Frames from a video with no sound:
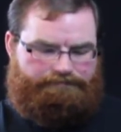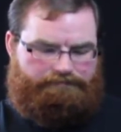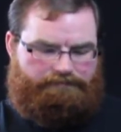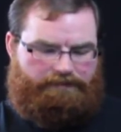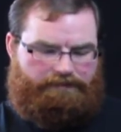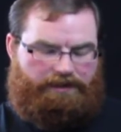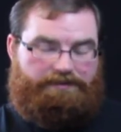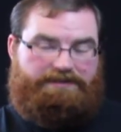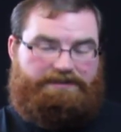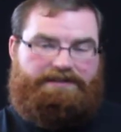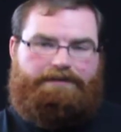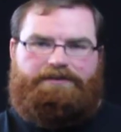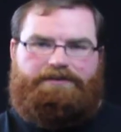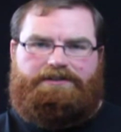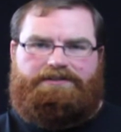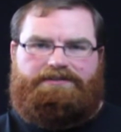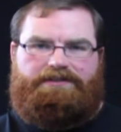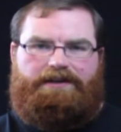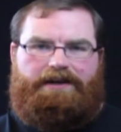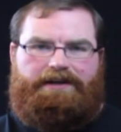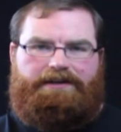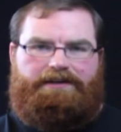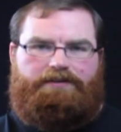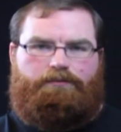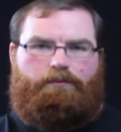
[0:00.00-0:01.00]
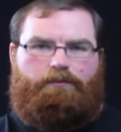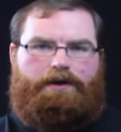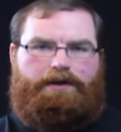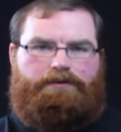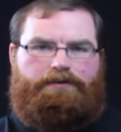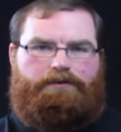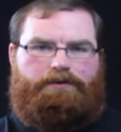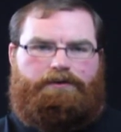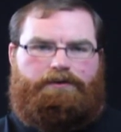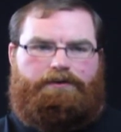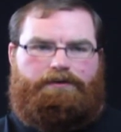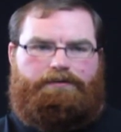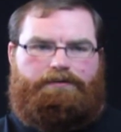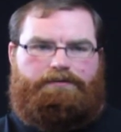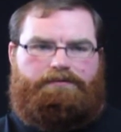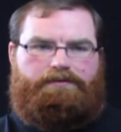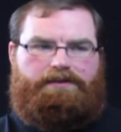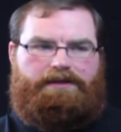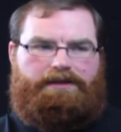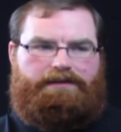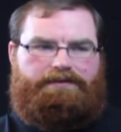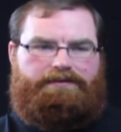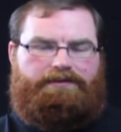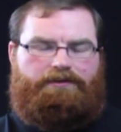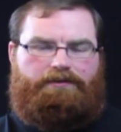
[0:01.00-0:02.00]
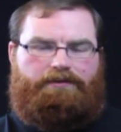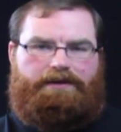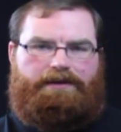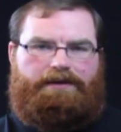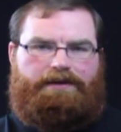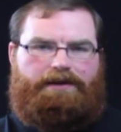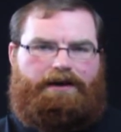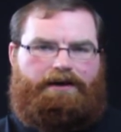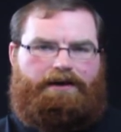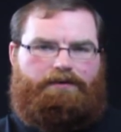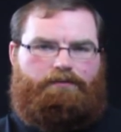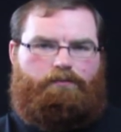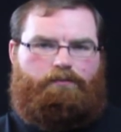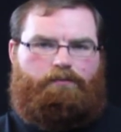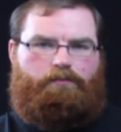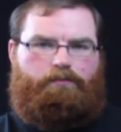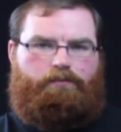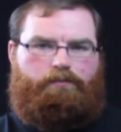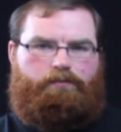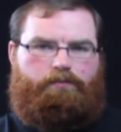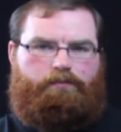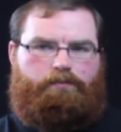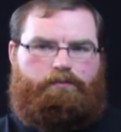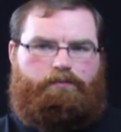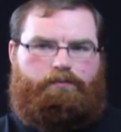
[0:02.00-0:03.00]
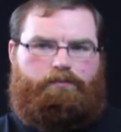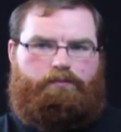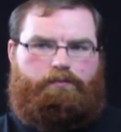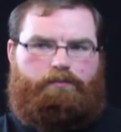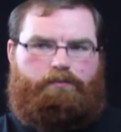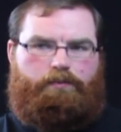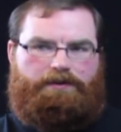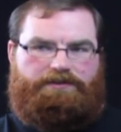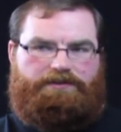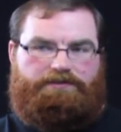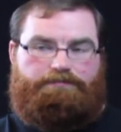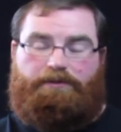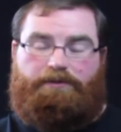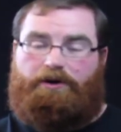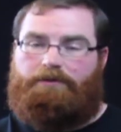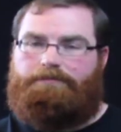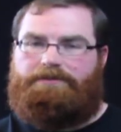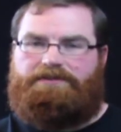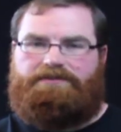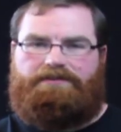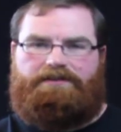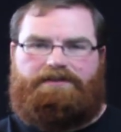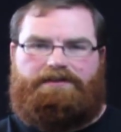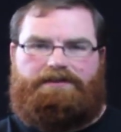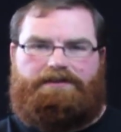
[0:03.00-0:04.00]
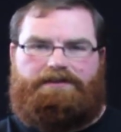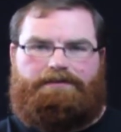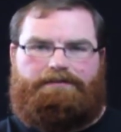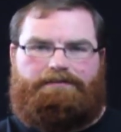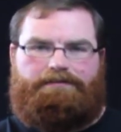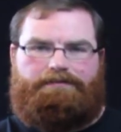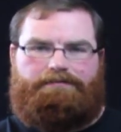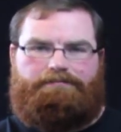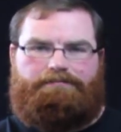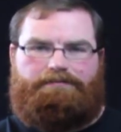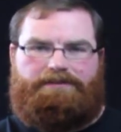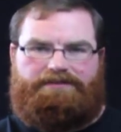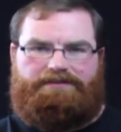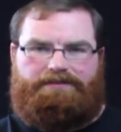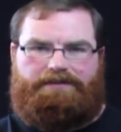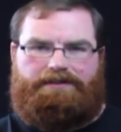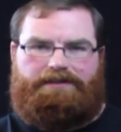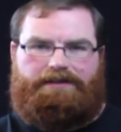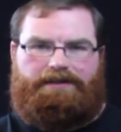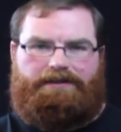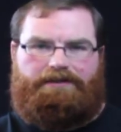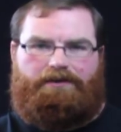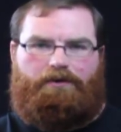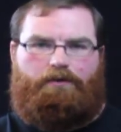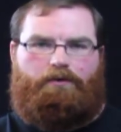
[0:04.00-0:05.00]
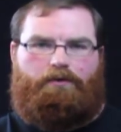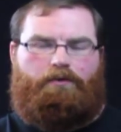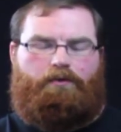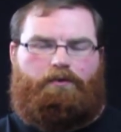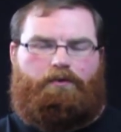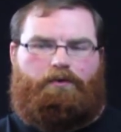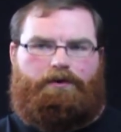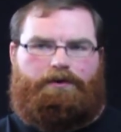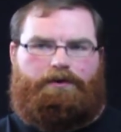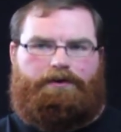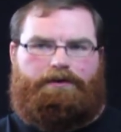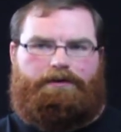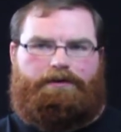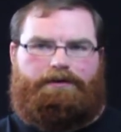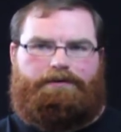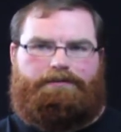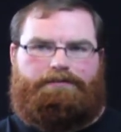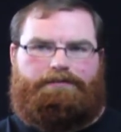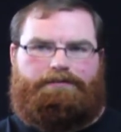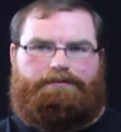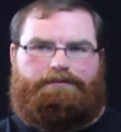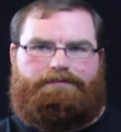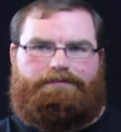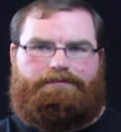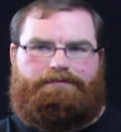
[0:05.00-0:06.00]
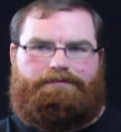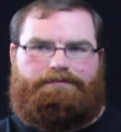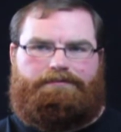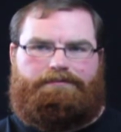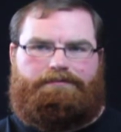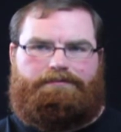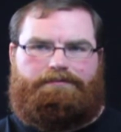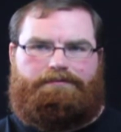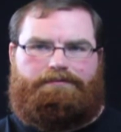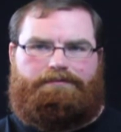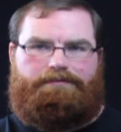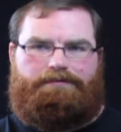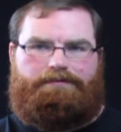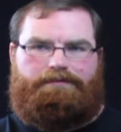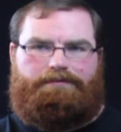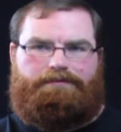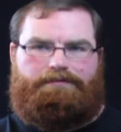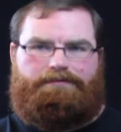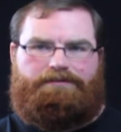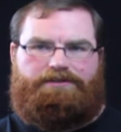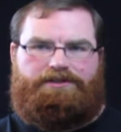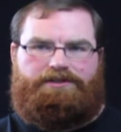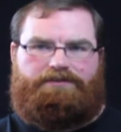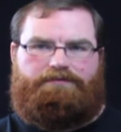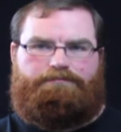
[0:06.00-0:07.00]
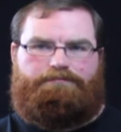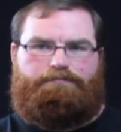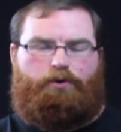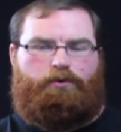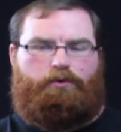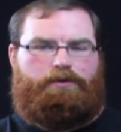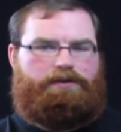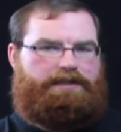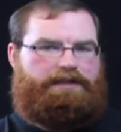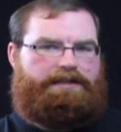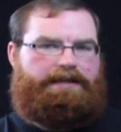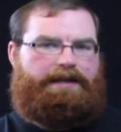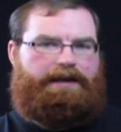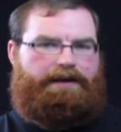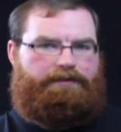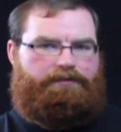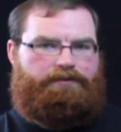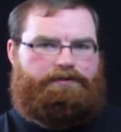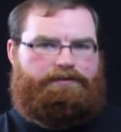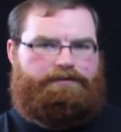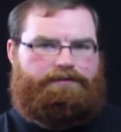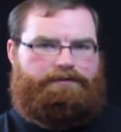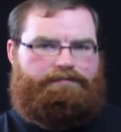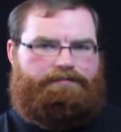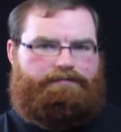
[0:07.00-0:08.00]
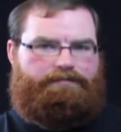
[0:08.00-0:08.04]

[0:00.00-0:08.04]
it was never decided whether the intel they got was purposely misleading or just poorly gathered.